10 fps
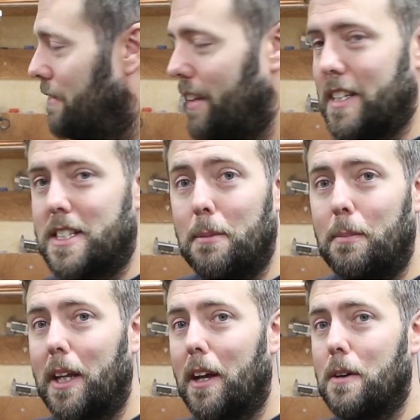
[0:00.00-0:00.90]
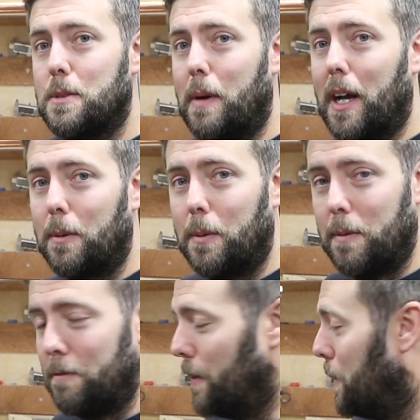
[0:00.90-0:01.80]
that simply goes back
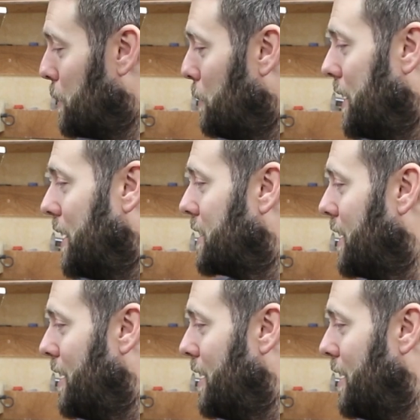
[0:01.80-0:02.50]
and forth with it.